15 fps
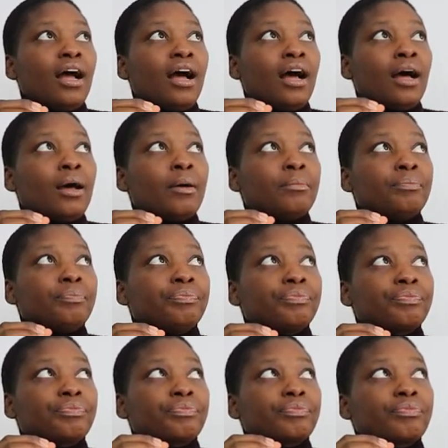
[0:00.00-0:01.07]
um,
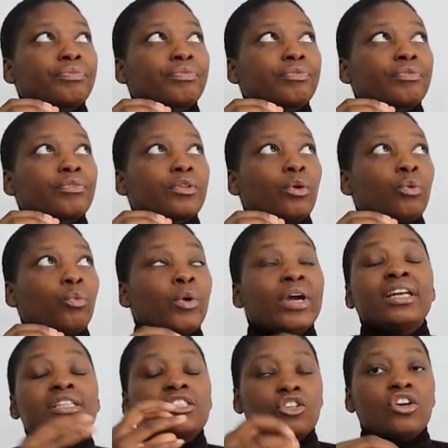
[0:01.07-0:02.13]

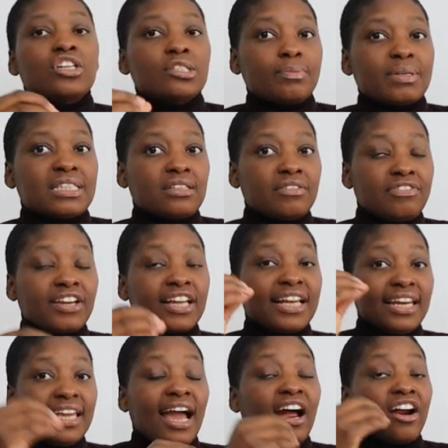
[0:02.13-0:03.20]
when it's not
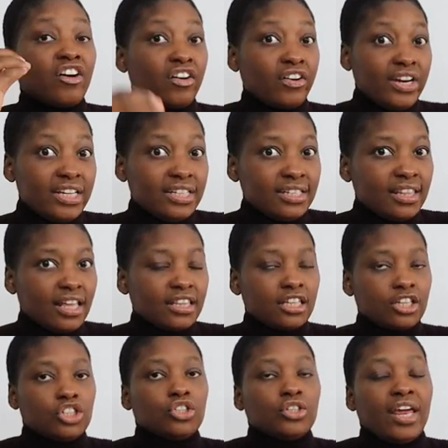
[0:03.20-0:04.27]
specifically agreed that
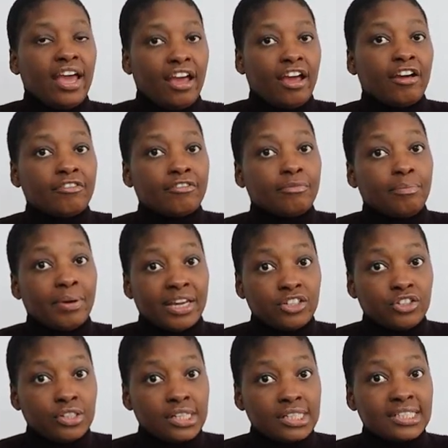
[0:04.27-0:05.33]
they should have
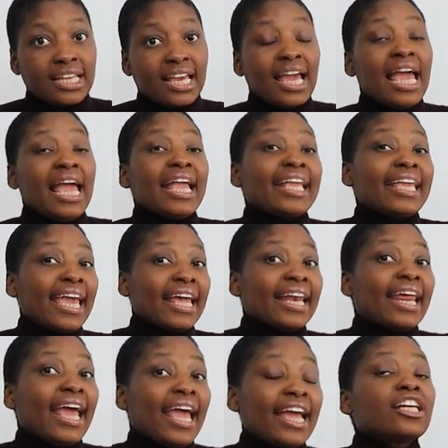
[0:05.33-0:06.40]
bed rails
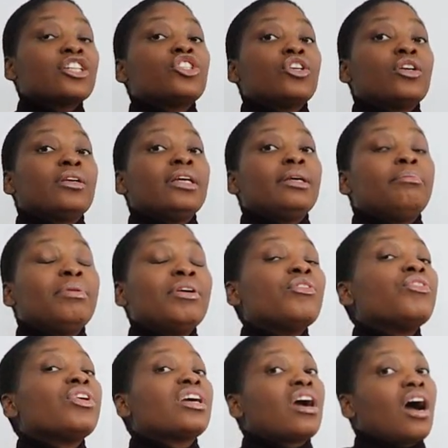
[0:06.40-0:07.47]
can actually
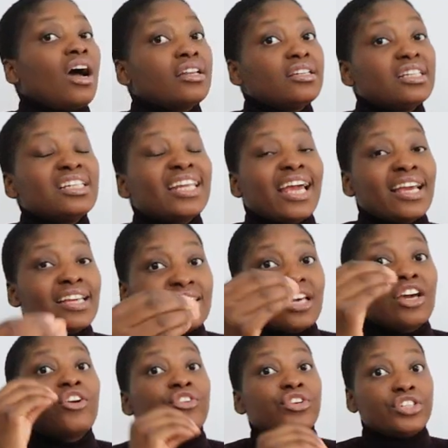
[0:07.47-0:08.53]
be regarded
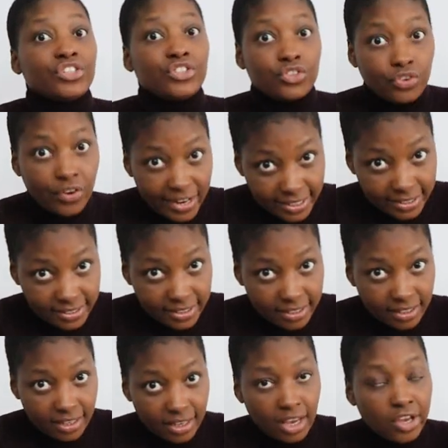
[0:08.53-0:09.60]
as a restraint
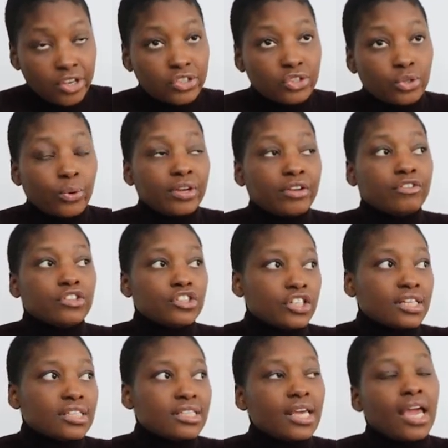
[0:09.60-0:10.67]
so if you
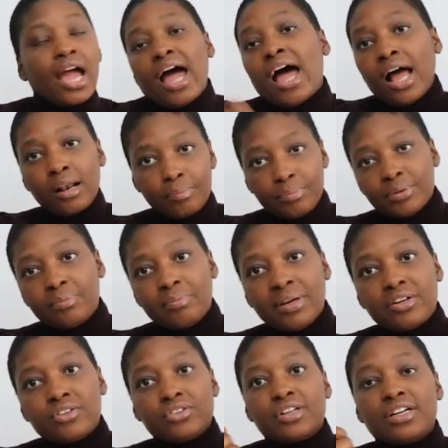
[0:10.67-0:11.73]
just say i'll put
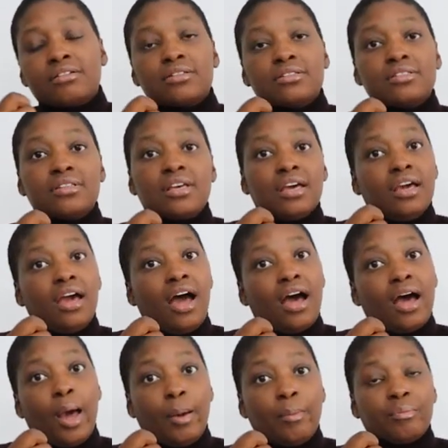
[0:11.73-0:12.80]
bed rails
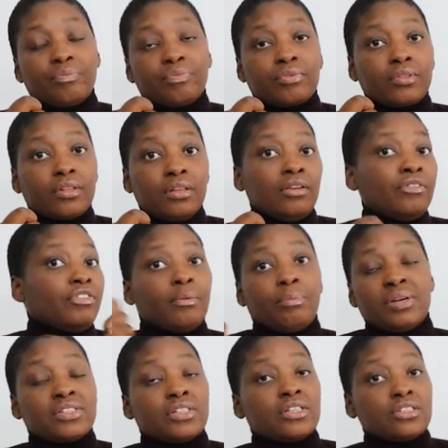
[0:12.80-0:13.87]
um, if the
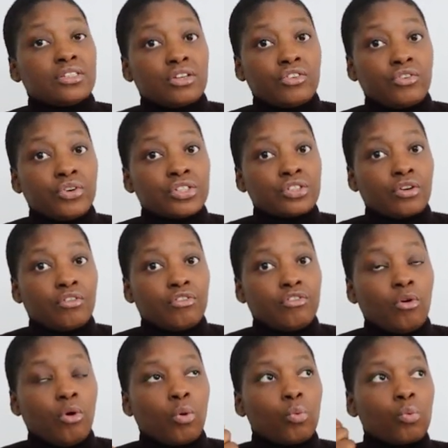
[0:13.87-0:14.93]
person is at risk of
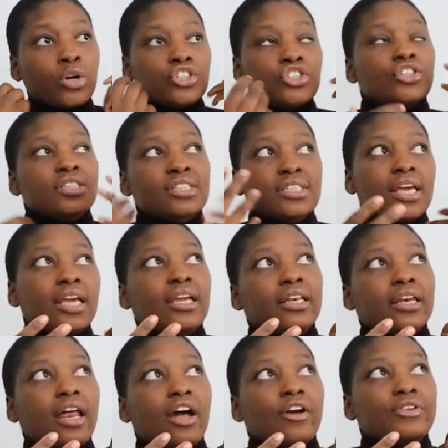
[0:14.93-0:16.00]
fall. What you're
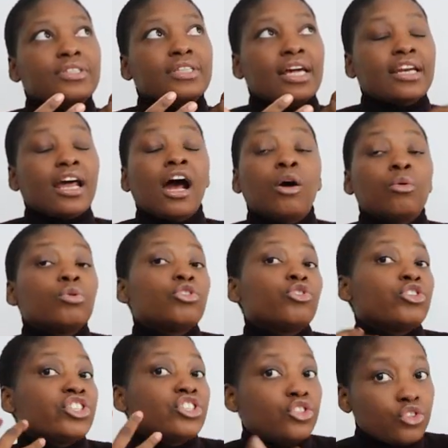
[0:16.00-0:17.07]
saying now is that I will
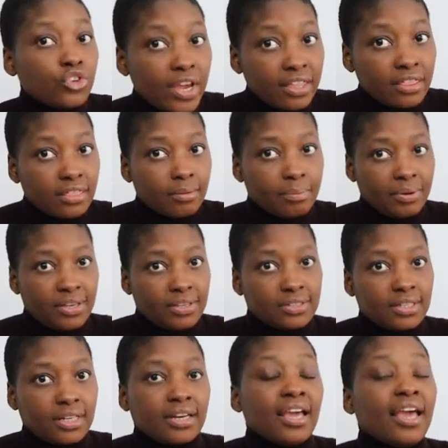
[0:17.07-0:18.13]
restrain the
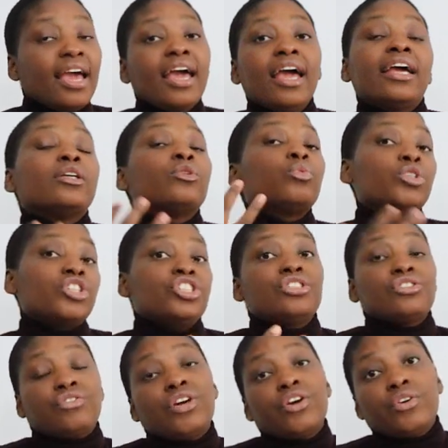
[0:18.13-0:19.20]
person, and which
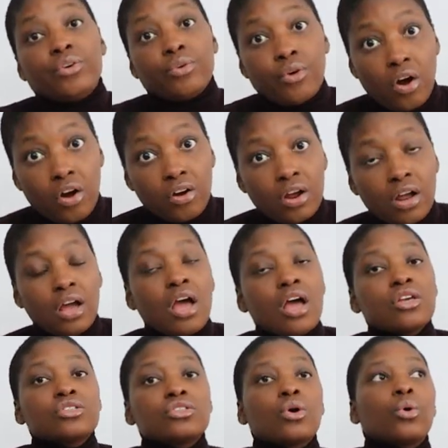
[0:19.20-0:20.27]
is very wrong.
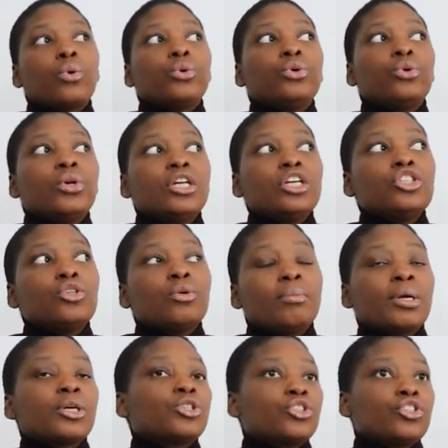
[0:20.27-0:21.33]
So you need to
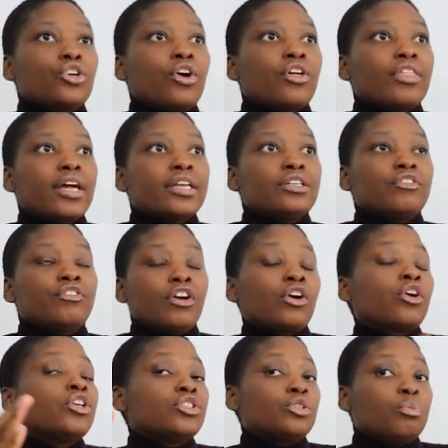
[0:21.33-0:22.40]
make sure that if you're
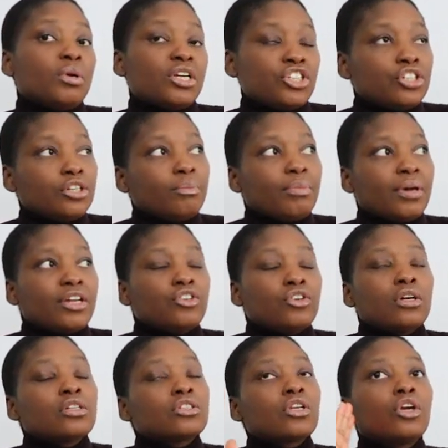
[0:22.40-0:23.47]
going to mention bed
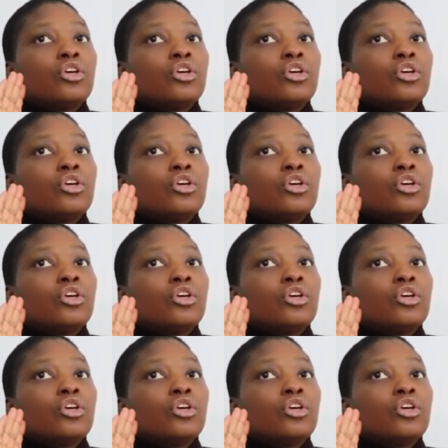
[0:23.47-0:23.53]
rails,